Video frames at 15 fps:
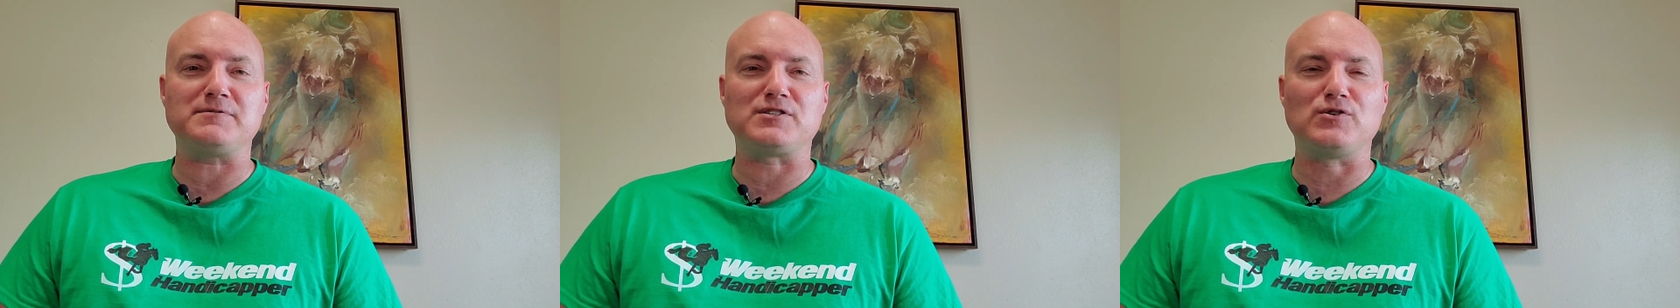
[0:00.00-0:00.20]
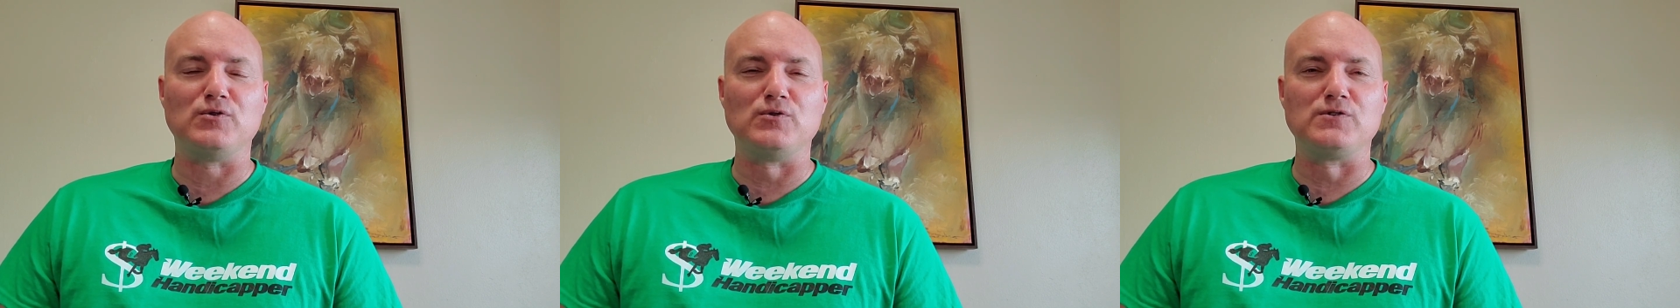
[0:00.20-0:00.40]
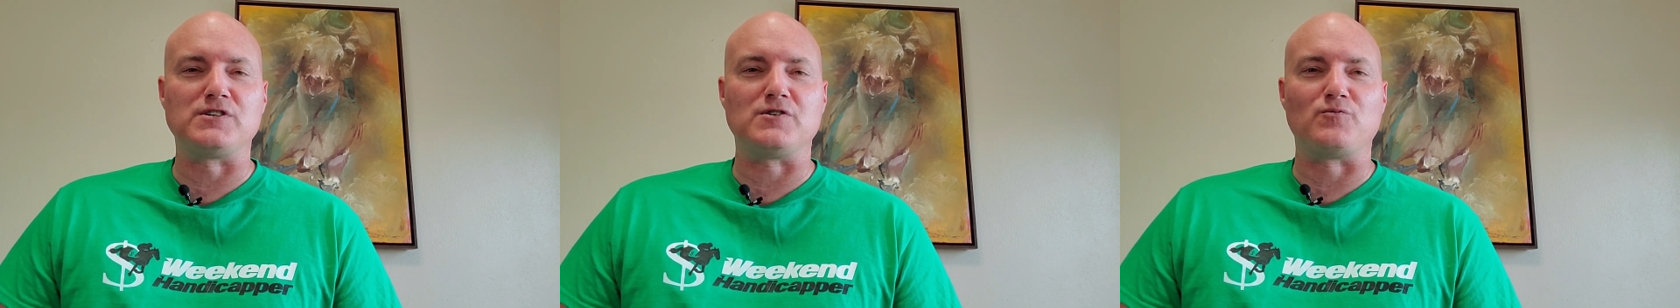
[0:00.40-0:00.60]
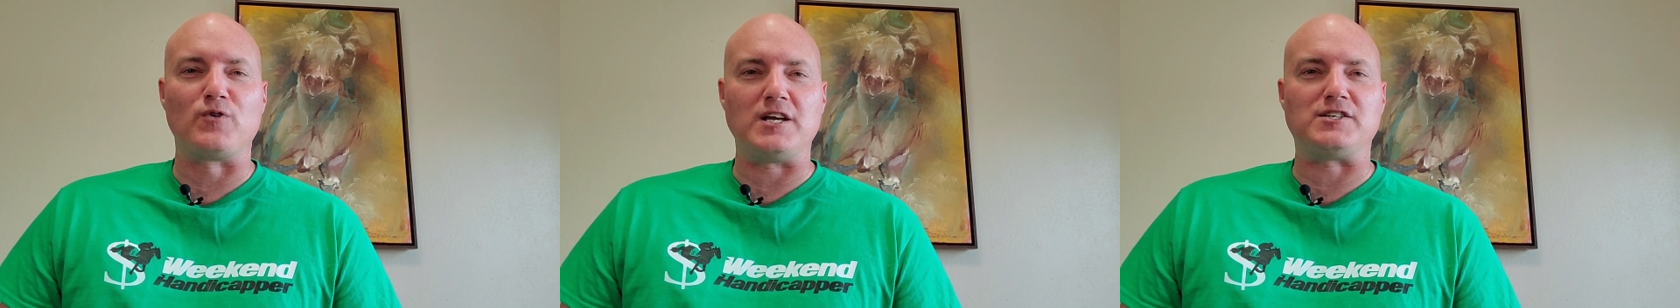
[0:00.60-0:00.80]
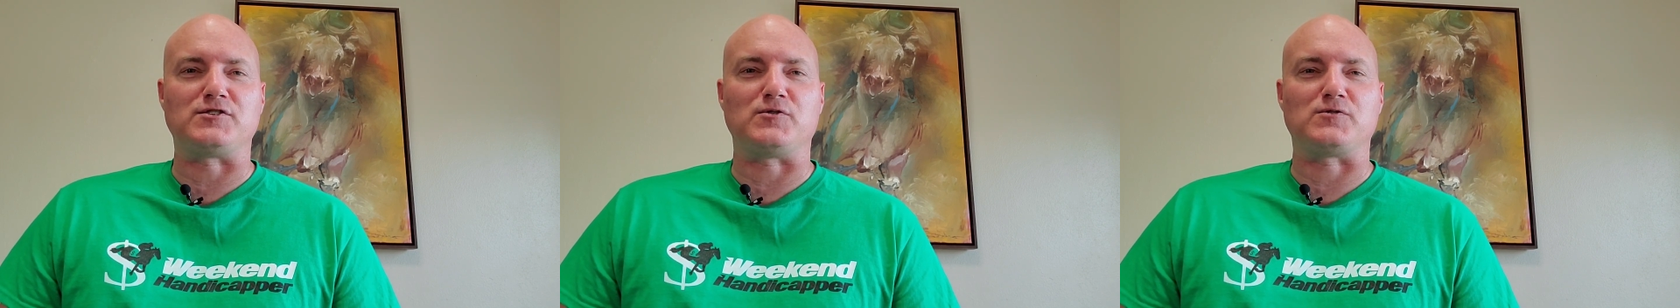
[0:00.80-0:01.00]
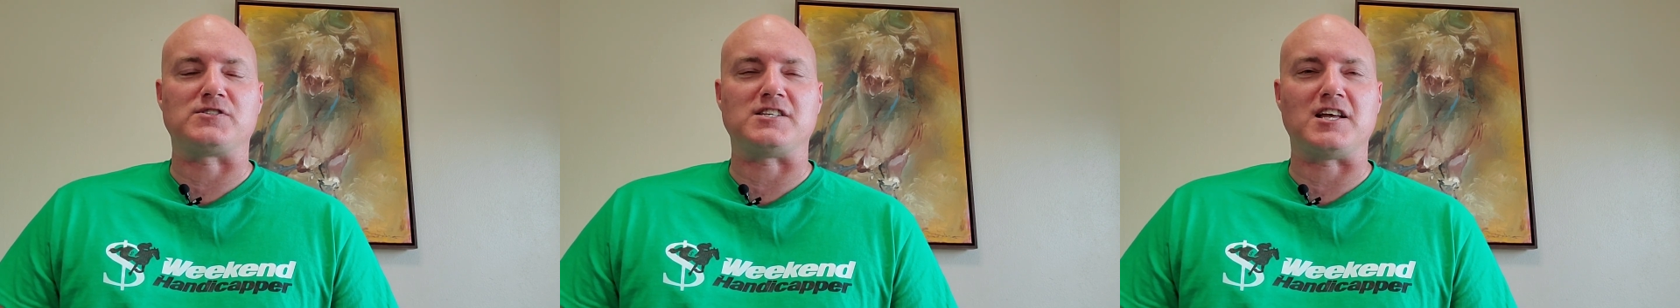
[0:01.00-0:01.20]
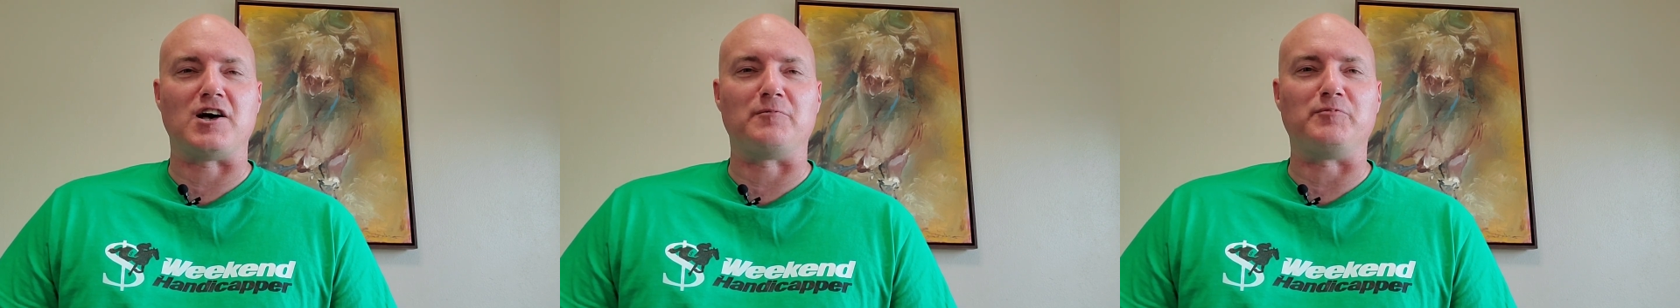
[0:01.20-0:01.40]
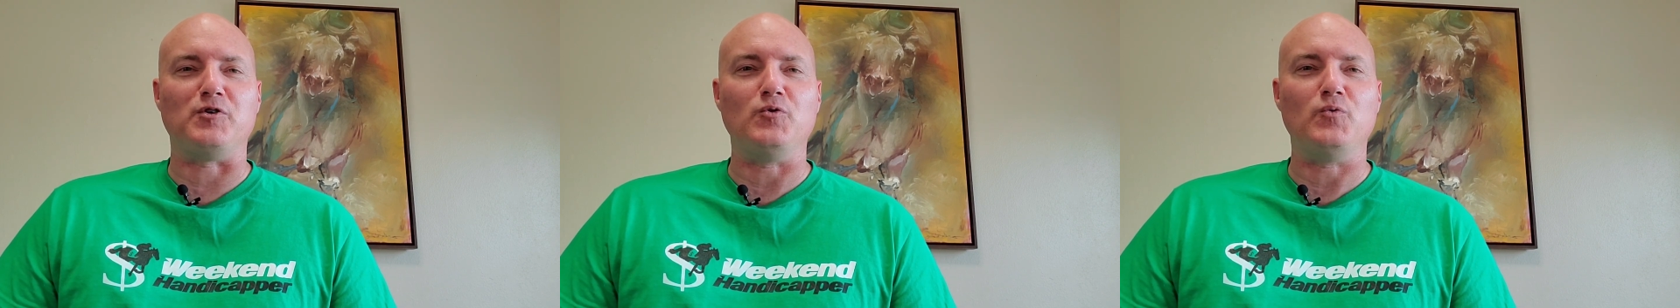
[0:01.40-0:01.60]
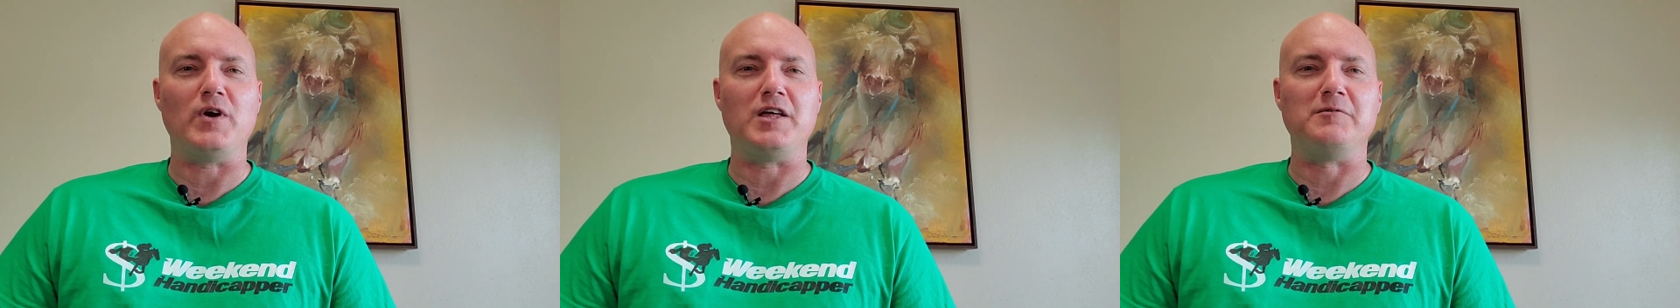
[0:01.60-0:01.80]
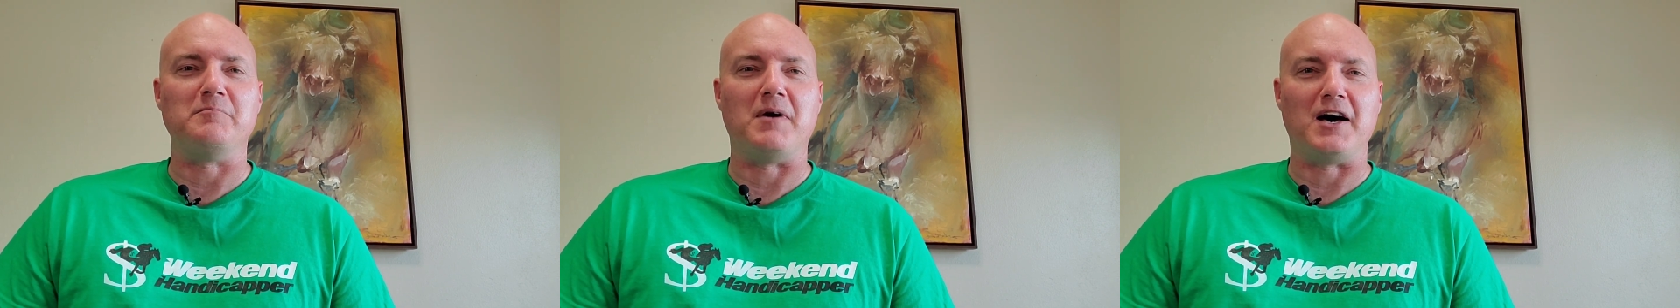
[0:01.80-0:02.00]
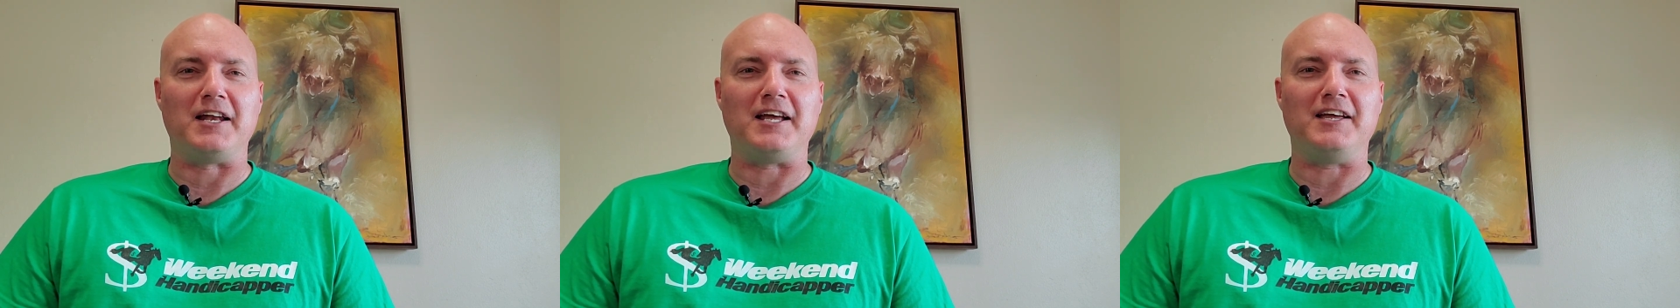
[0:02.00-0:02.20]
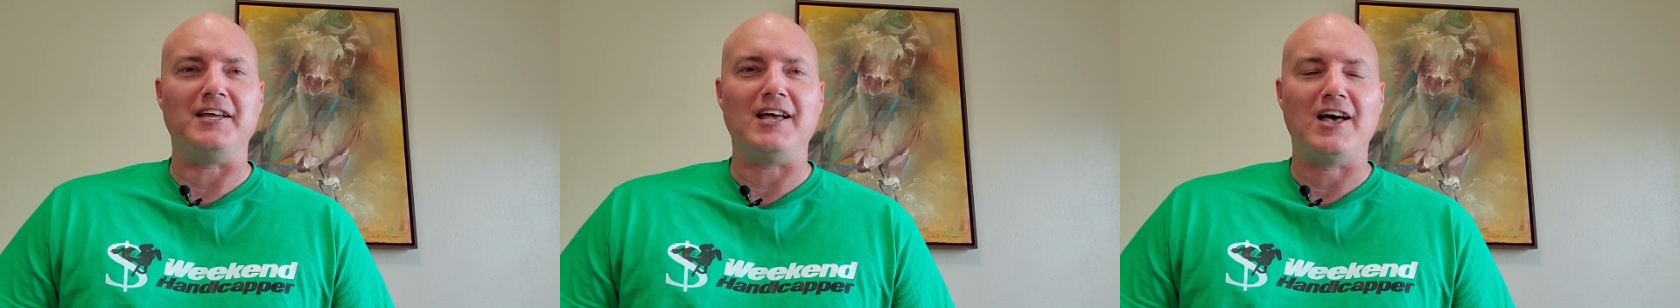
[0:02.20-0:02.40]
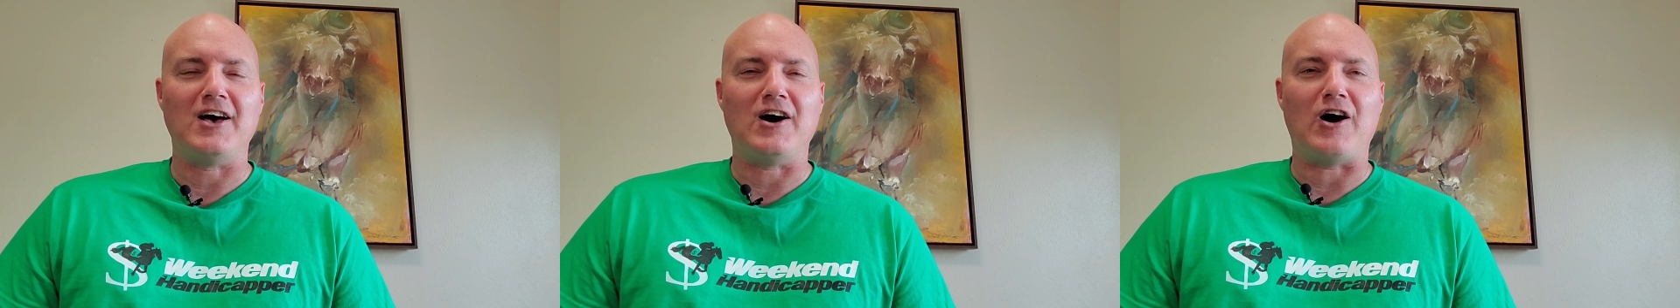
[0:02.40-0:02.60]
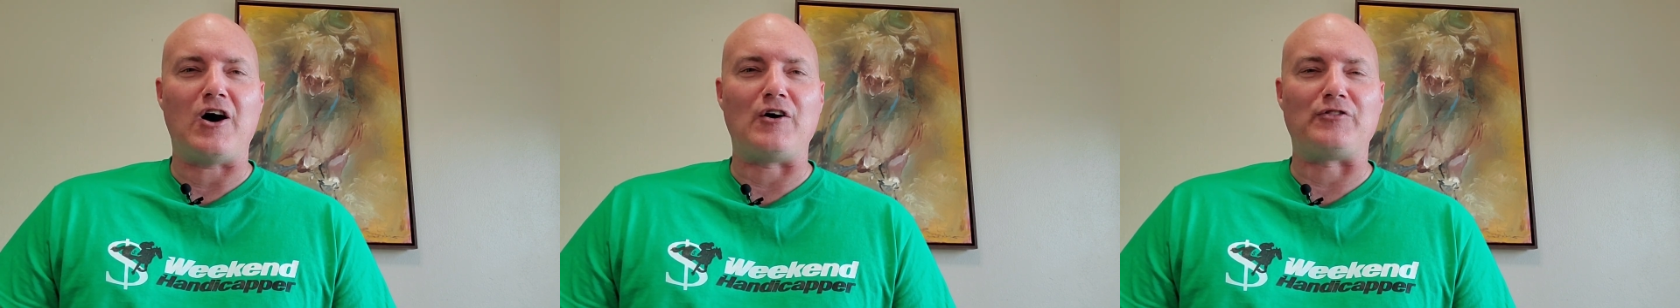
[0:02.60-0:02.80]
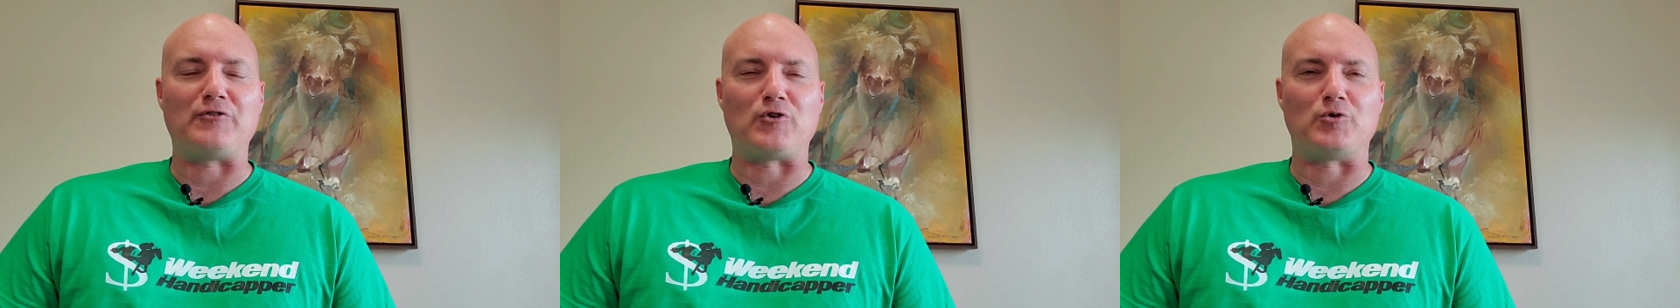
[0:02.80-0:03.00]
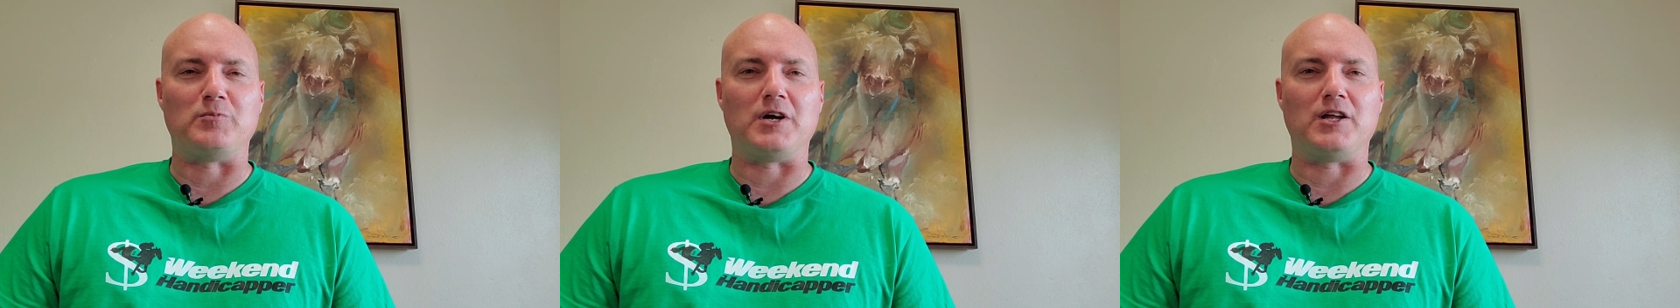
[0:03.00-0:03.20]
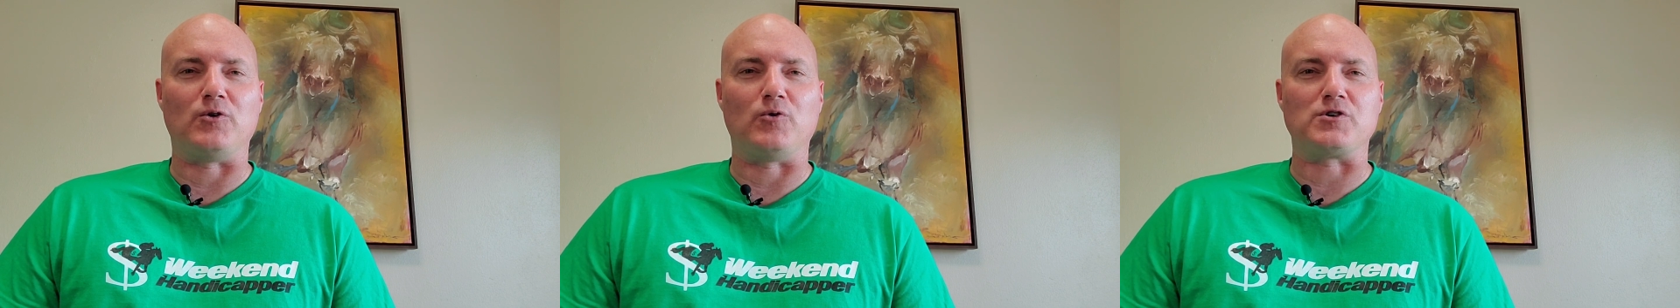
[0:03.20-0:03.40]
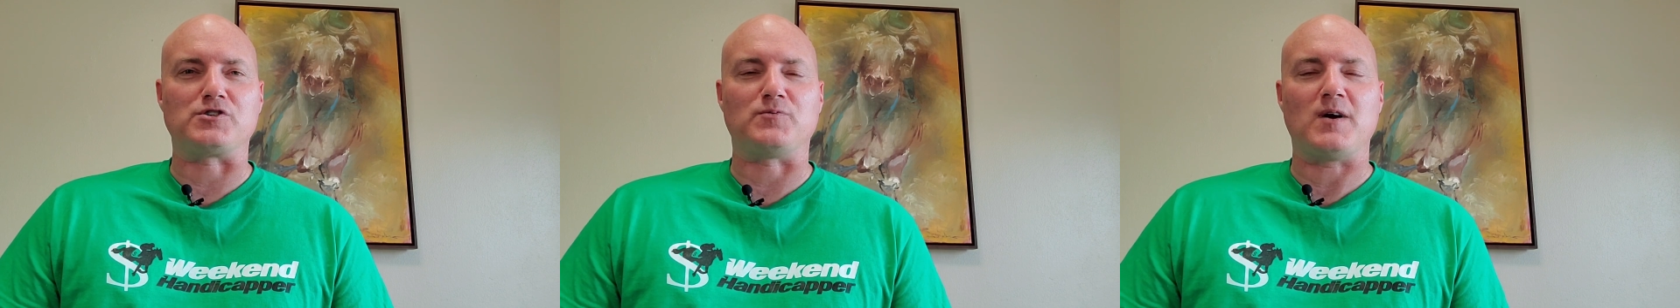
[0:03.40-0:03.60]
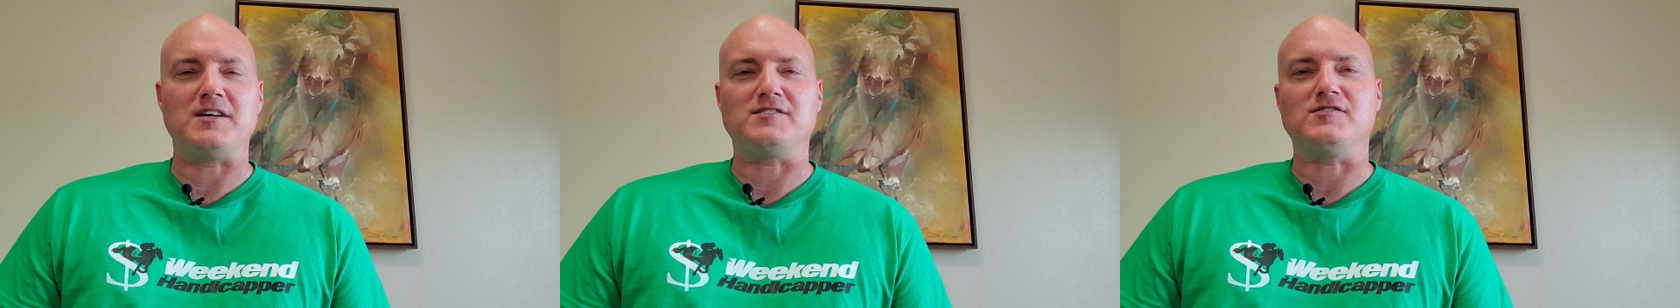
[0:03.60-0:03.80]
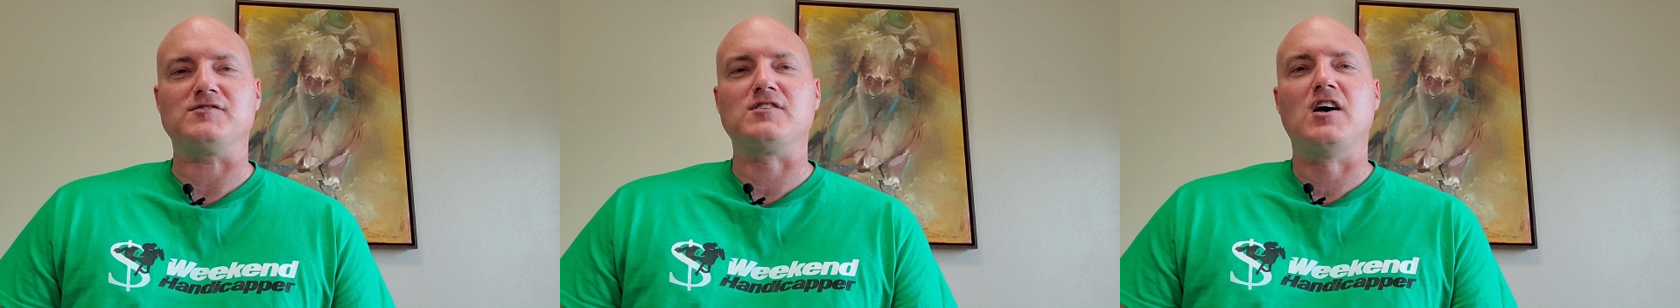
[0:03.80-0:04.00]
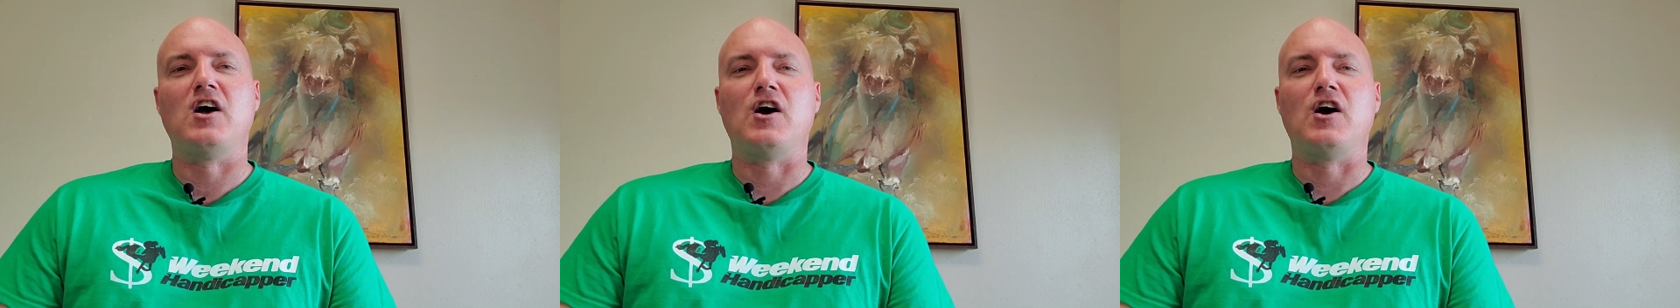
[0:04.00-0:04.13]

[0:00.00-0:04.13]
tools, and resources to help you win money on thoroughbred horse races.